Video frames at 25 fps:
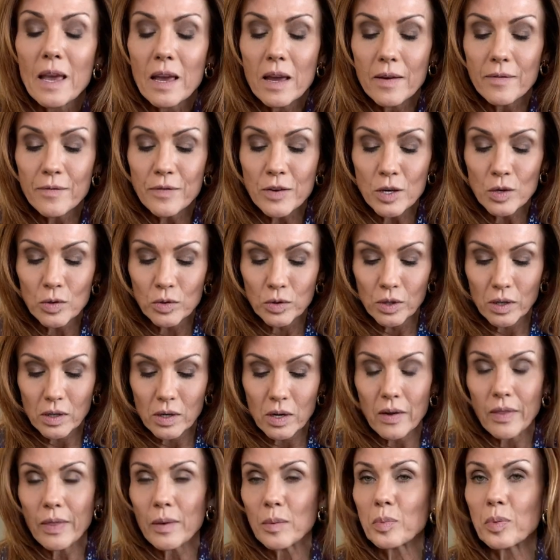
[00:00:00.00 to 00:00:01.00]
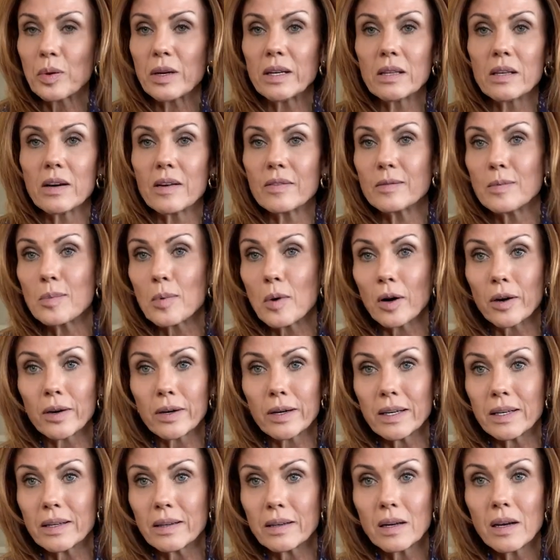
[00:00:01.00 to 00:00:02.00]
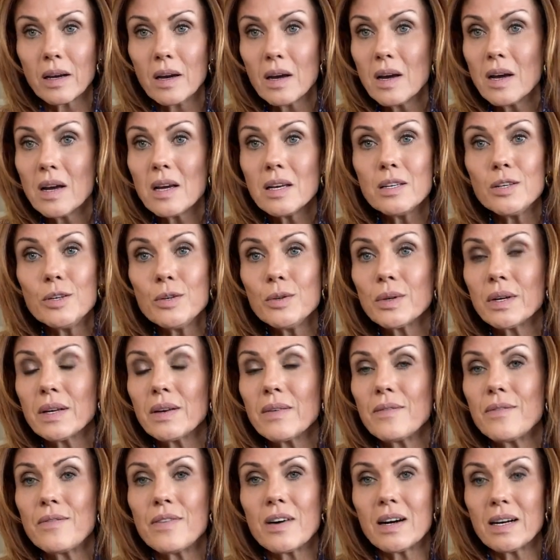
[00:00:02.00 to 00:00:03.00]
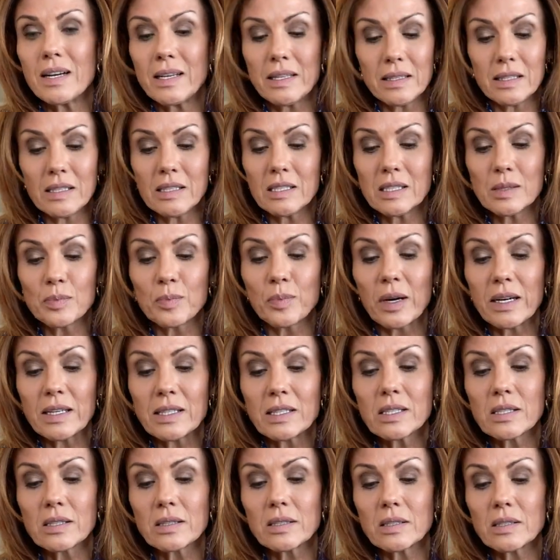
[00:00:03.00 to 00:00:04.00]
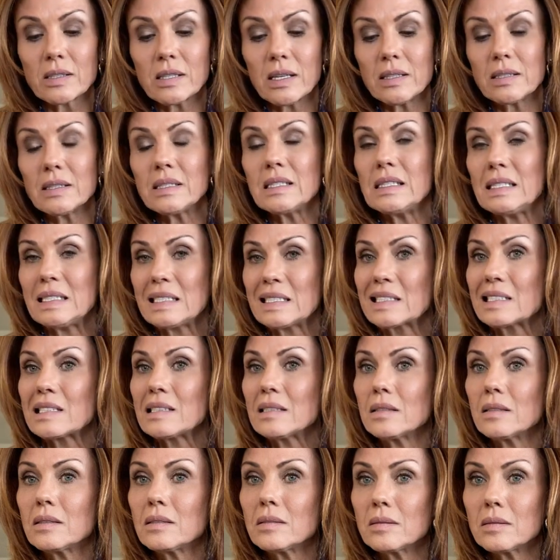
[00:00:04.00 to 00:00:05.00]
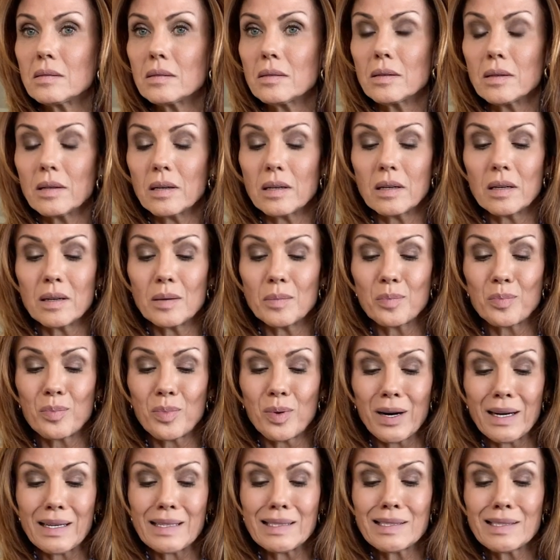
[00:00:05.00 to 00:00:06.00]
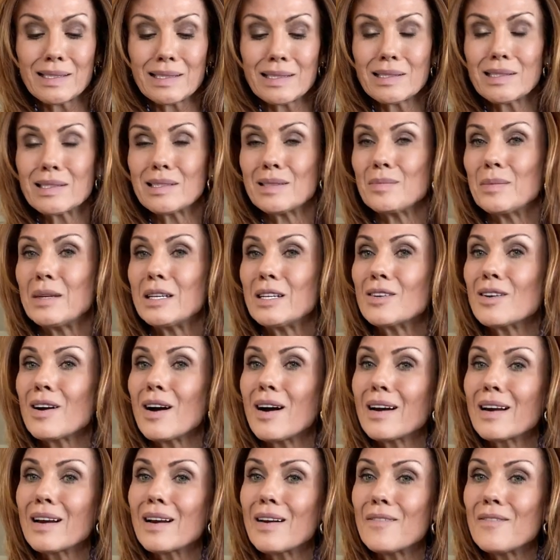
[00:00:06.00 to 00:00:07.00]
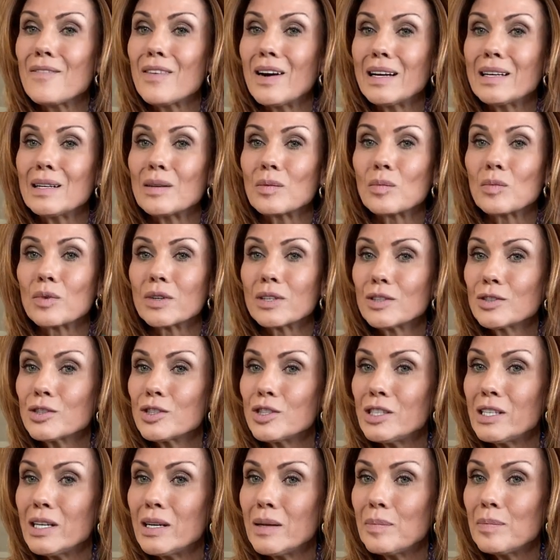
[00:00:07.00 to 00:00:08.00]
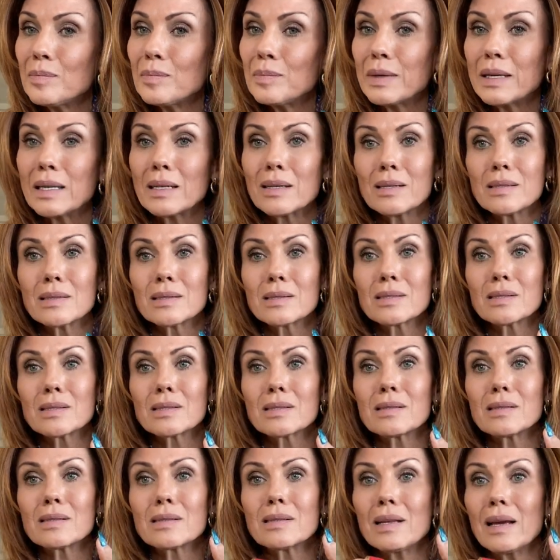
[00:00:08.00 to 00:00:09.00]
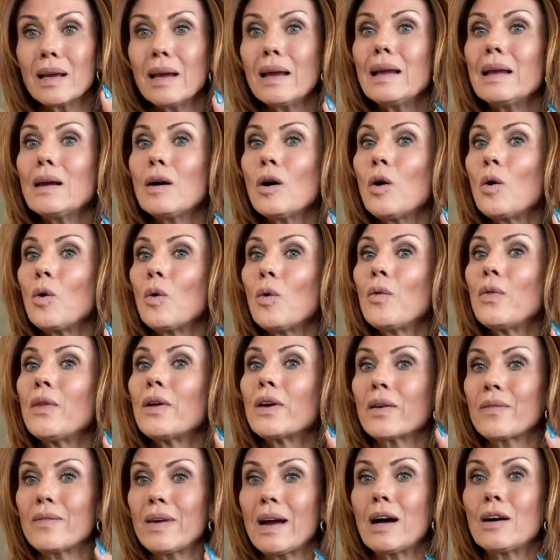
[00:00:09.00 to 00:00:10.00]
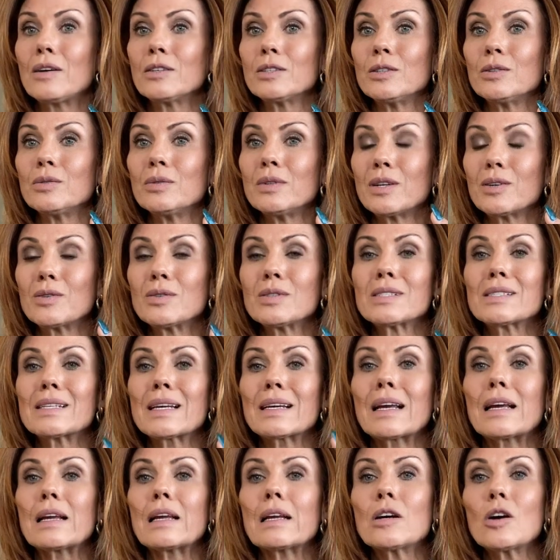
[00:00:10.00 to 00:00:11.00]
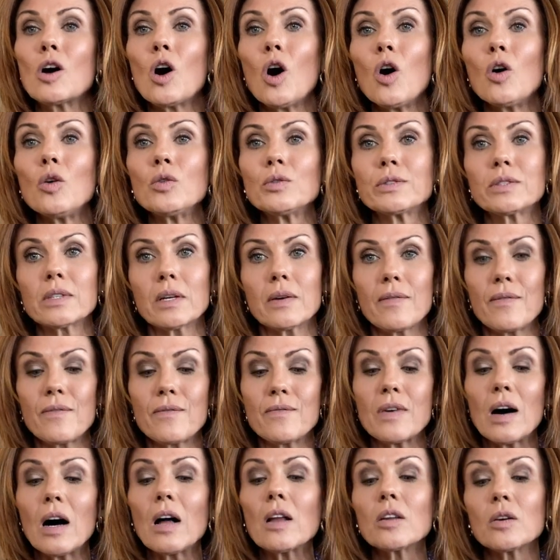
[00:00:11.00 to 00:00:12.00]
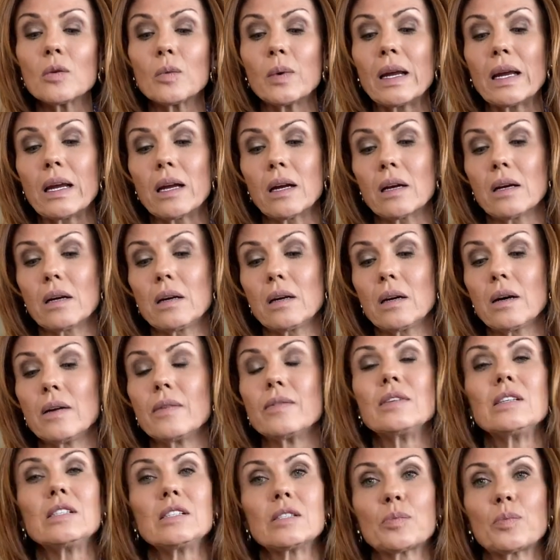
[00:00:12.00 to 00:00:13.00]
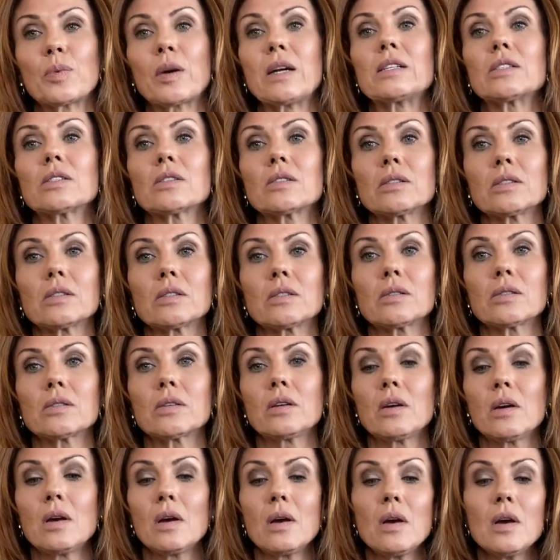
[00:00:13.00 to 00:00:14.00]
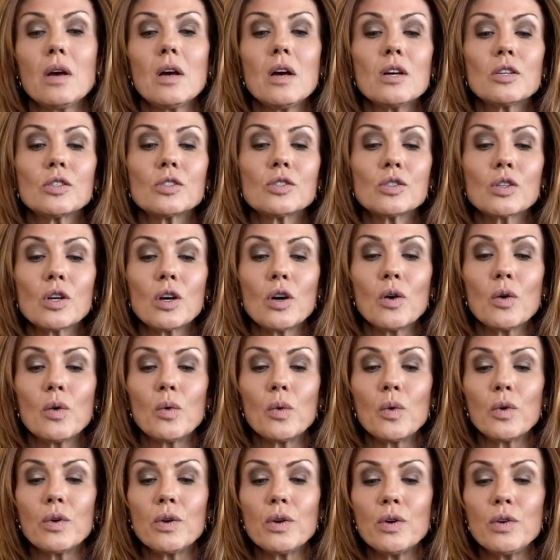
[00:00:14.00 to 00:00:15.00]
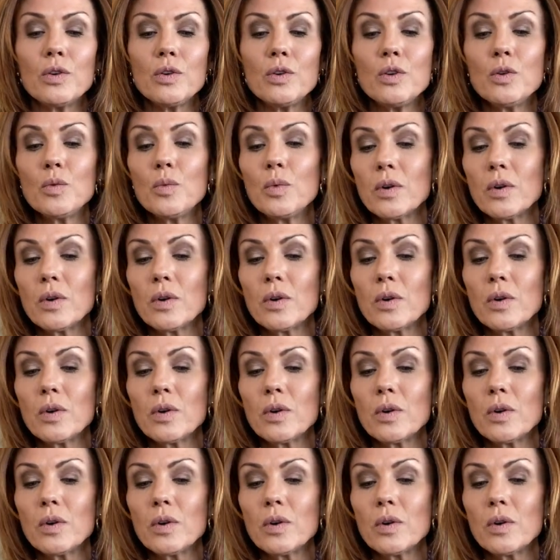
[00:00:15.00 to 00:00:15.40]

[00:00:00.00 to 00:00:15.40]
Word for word: If you look on the pre-loved market, you can find these bracelets at decent uh, prices. I mean, you're not going to find them real cheap because they hold their value. There is like a cult following of these bracelets. So you